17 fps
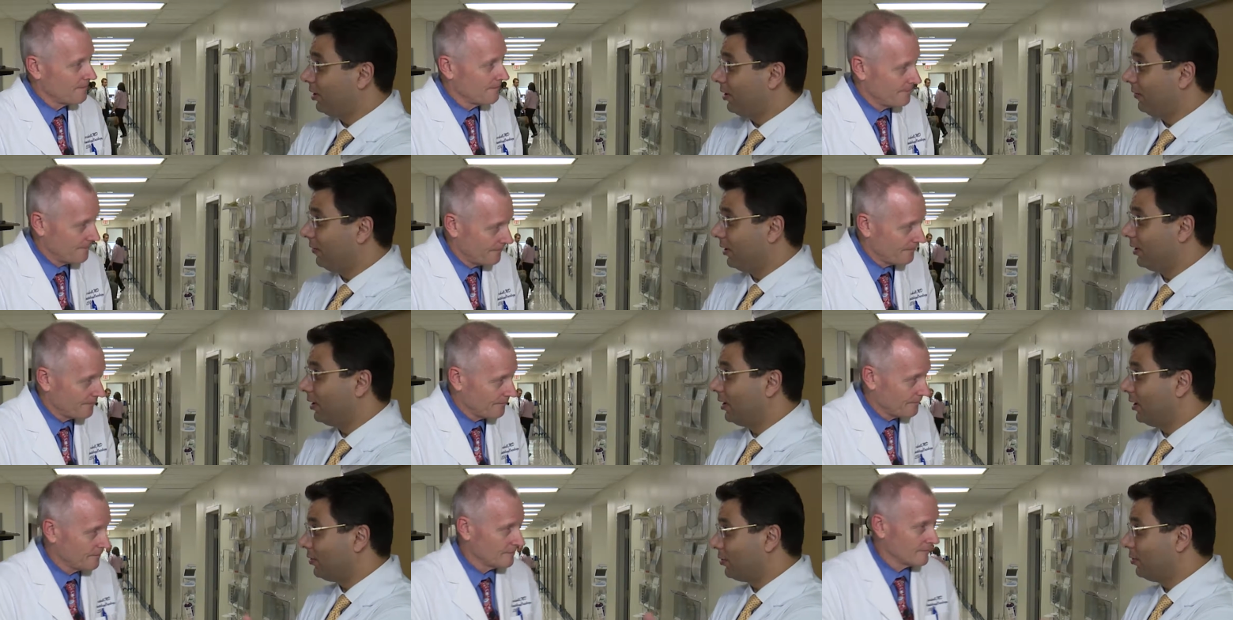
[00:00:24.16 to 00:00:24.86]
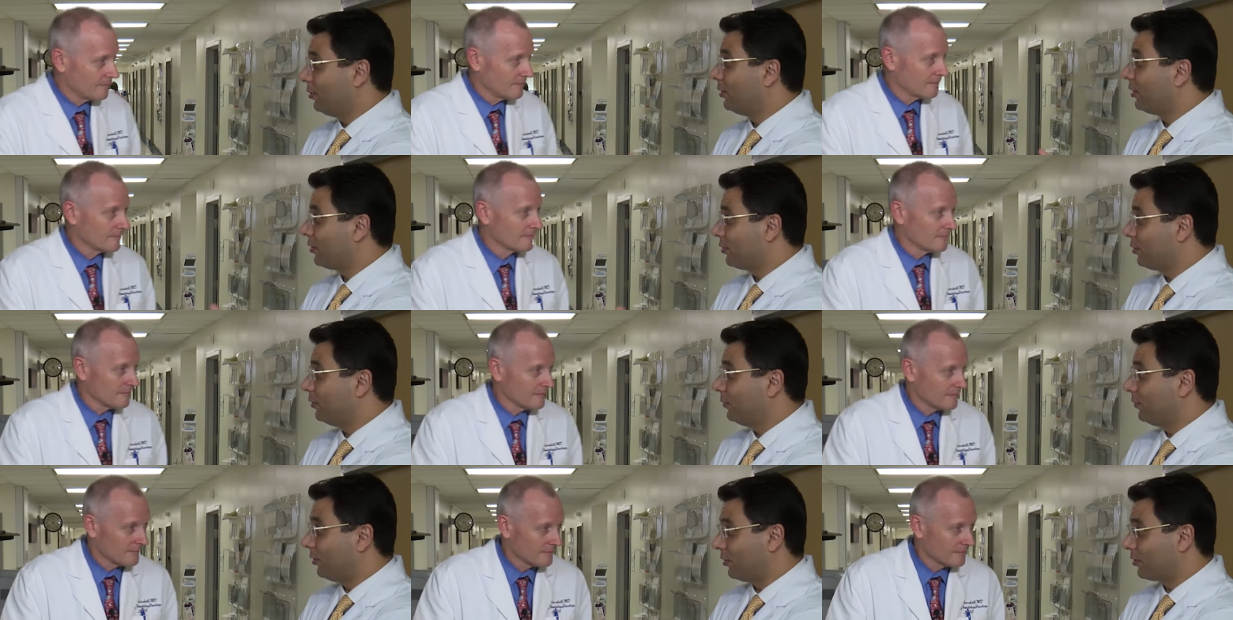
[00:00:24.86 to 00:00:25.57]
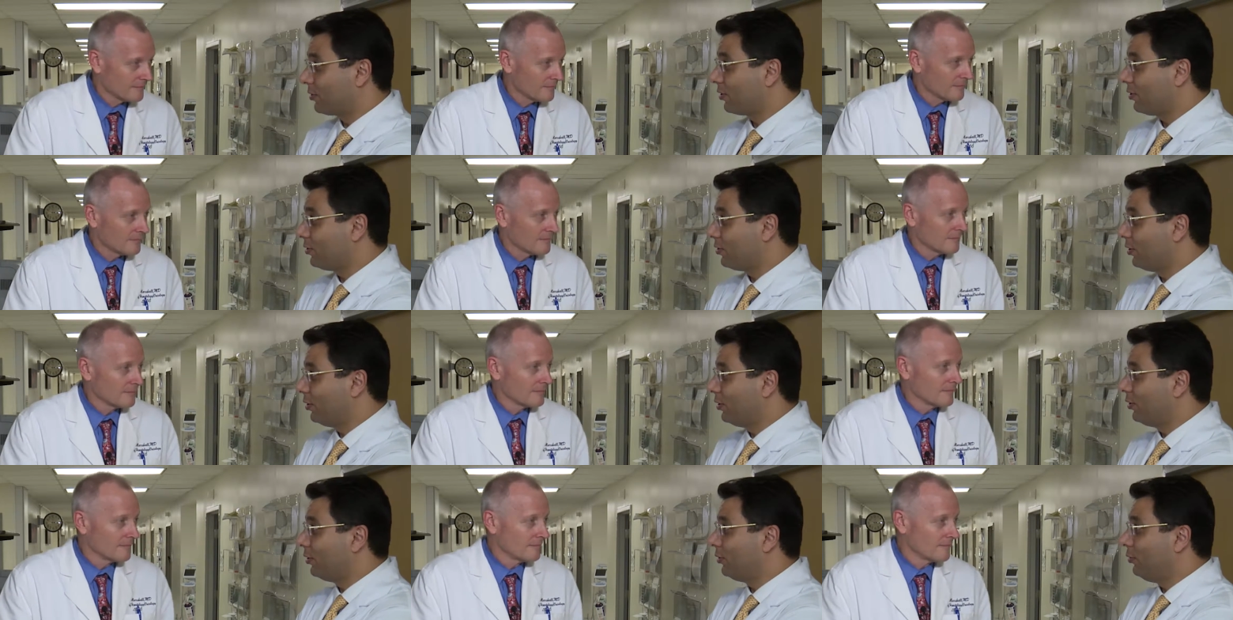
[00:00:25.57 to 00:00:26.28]
Speaker 1: level, and so on and so forth.
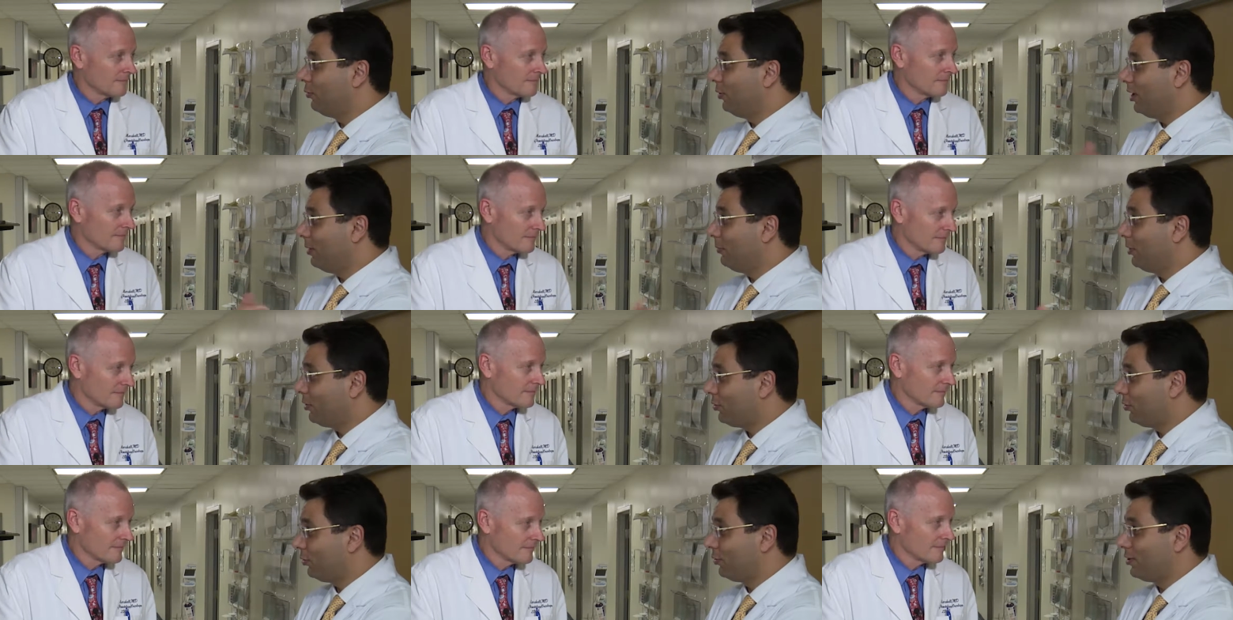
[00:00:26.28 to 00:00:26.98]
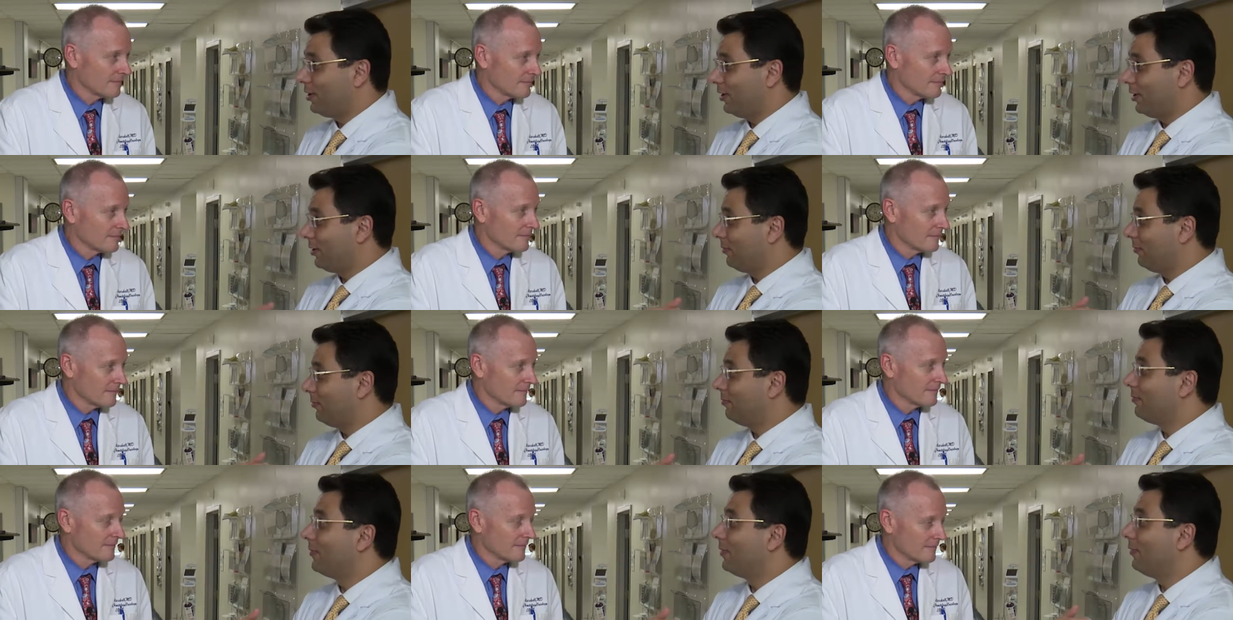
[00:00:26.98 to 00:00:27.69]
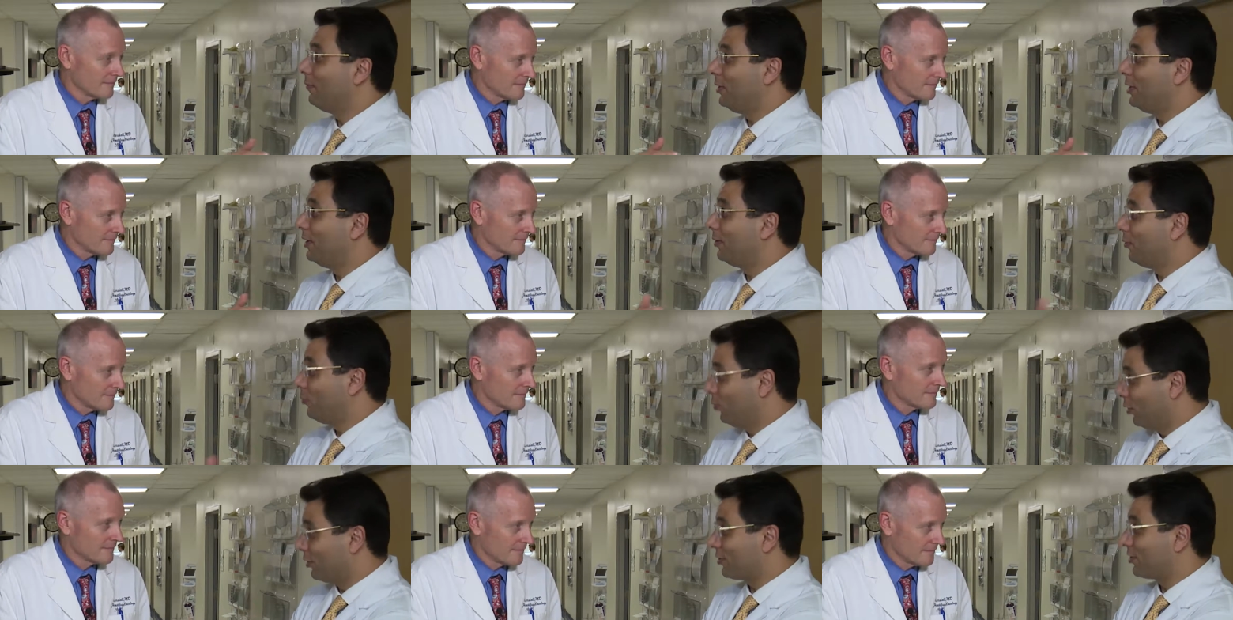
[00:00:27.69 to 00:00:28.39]
So you want to make sure they're not feeling
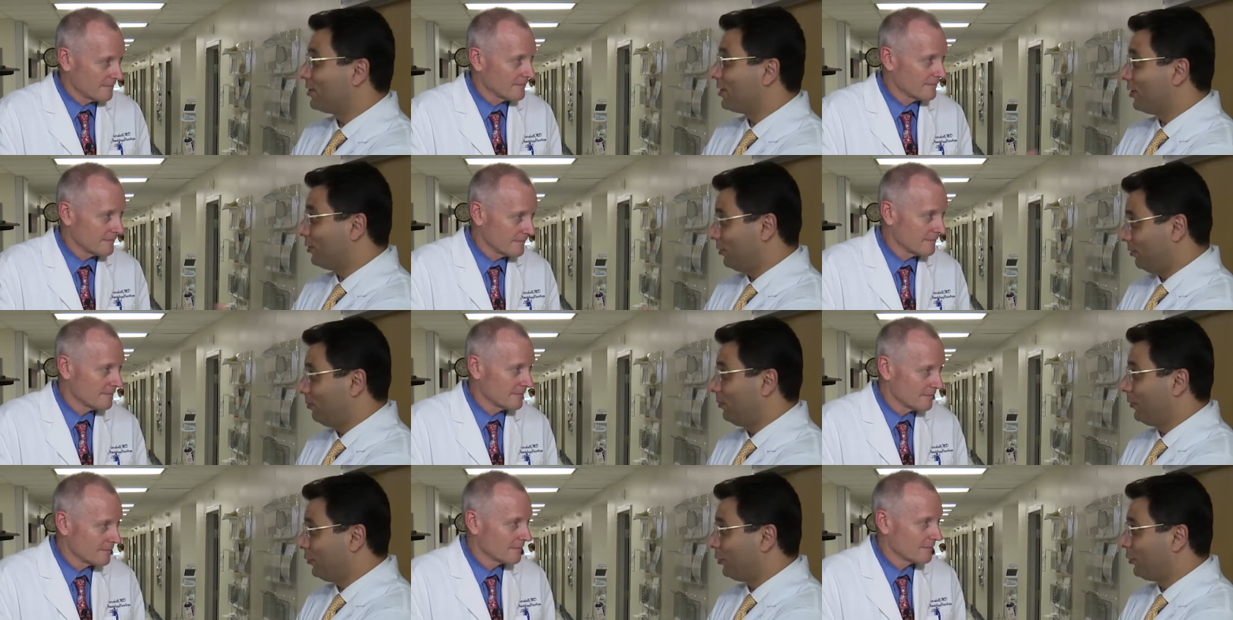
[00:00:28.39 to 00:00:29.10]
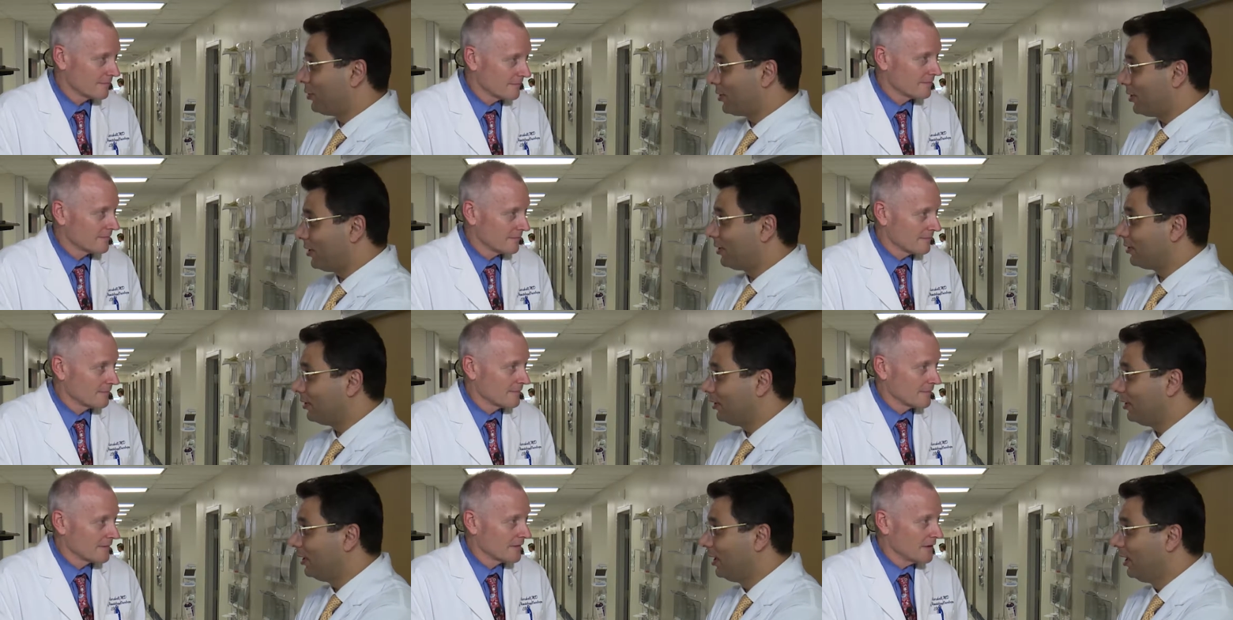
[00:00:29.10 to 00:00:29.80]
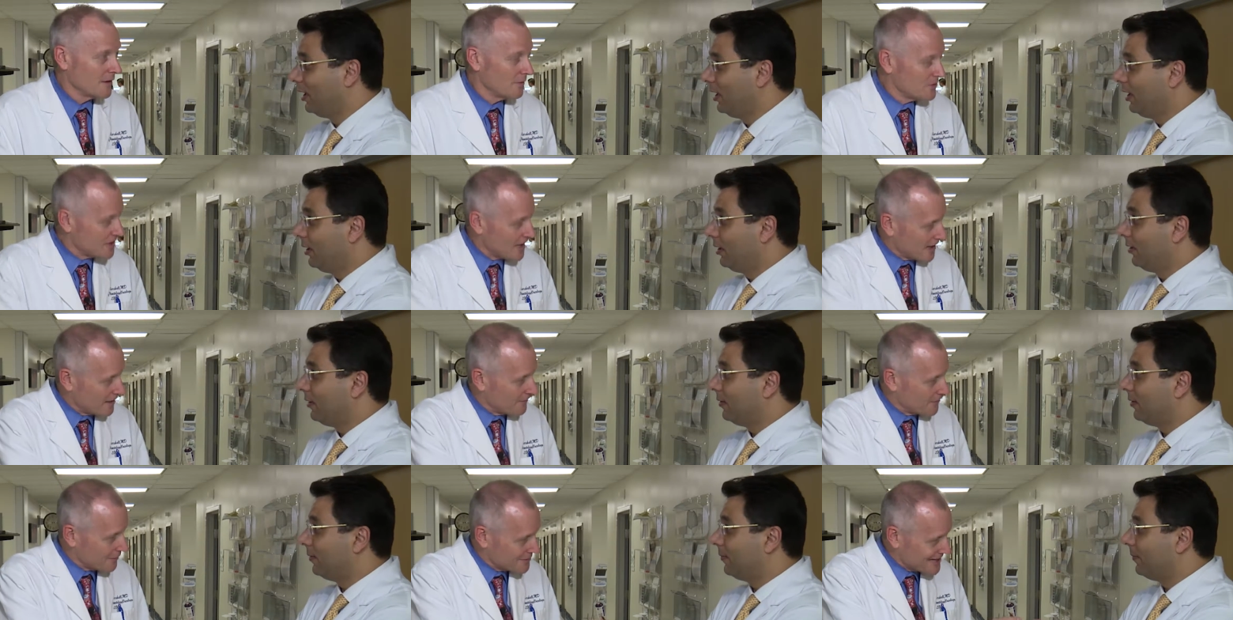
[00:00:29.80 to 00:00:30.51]
worse than before you started. You
Speaker 2: check
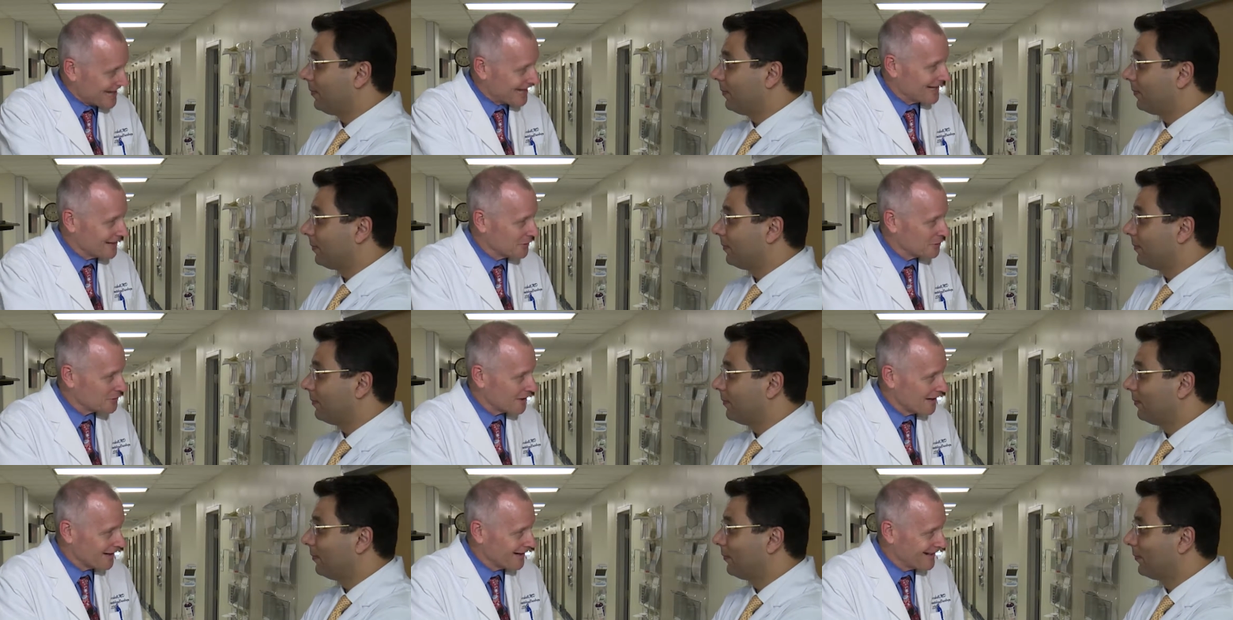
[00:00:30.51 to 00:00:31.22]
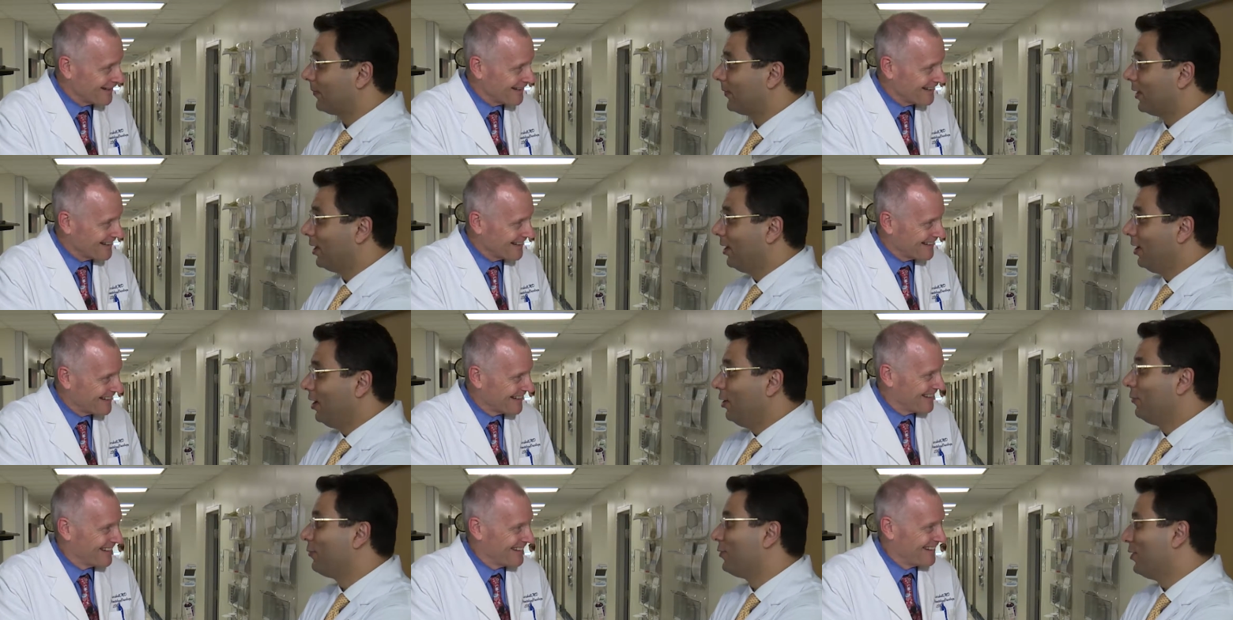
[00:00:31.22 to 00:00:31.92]
if they're taking the drug? Of